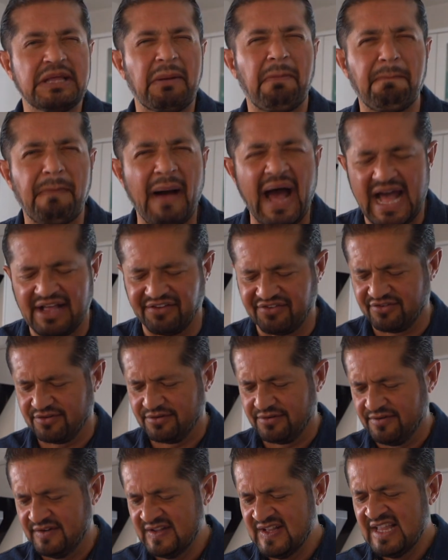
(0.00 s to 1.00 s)
the
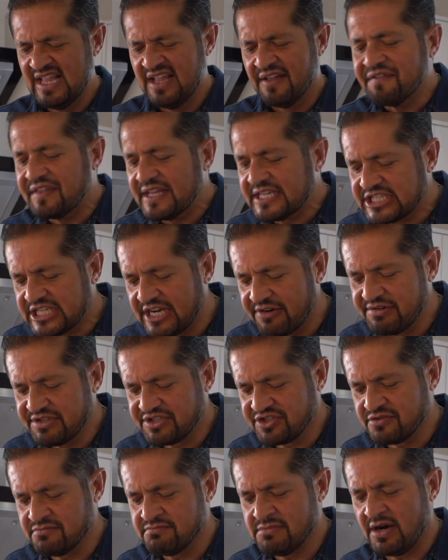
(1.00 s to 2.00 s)
basil, the cherry
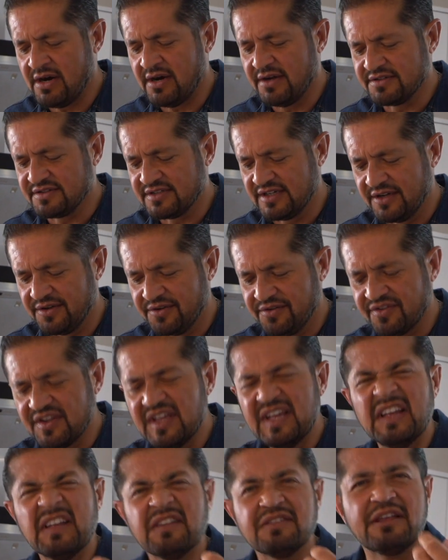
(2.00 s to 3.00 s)
tomatoes,
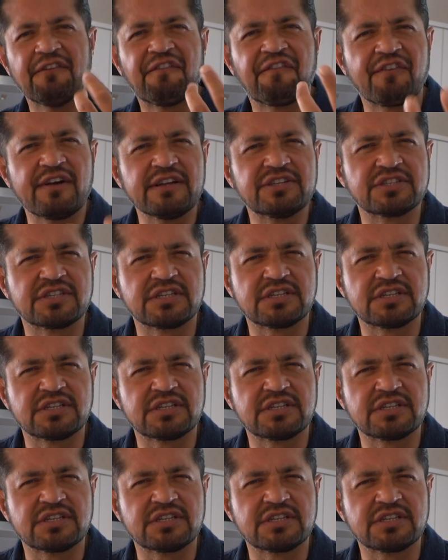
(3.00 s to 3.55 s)
the fresh